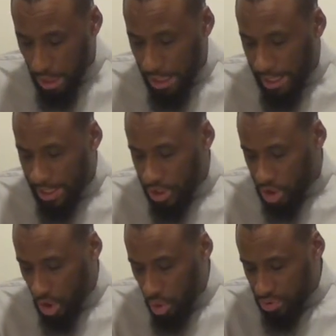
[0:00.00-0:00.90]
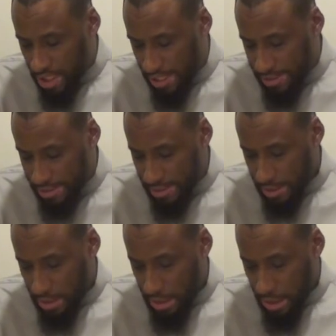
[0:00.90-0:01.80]
uh, it shows
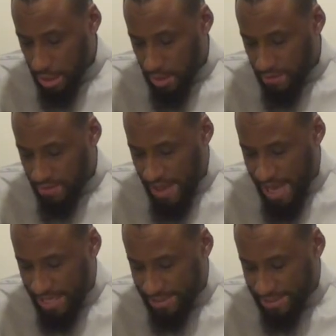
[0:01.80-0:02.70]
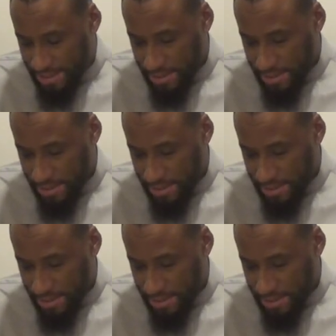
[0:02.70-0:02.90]
us that